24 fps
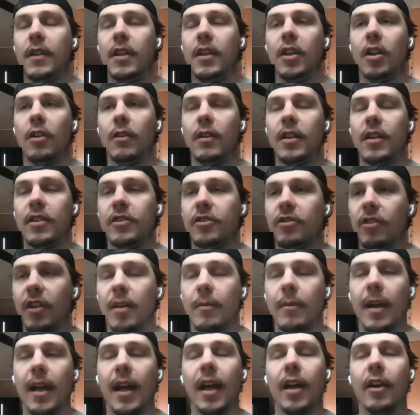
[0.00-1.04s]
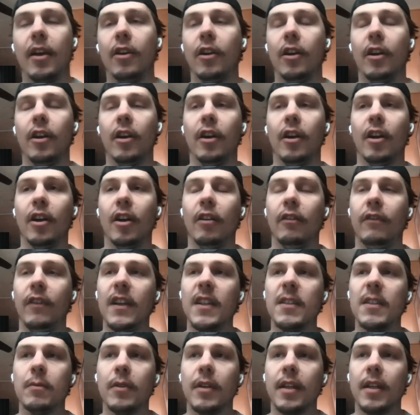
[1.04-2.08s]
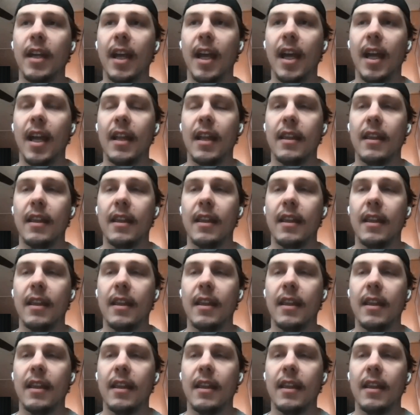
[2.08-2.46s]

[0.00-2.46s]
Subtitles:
an Instagram ad or a Facebook ad.